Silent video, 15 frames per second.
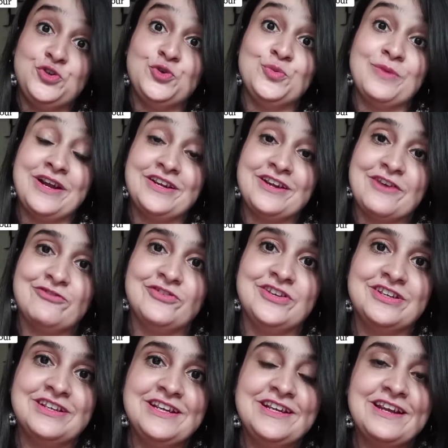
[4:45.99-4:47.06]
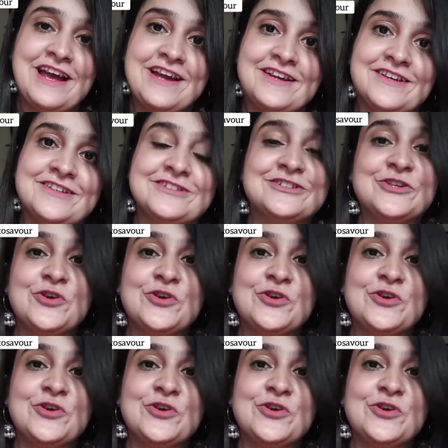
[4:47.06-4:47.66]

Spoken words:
You might definitely like it, so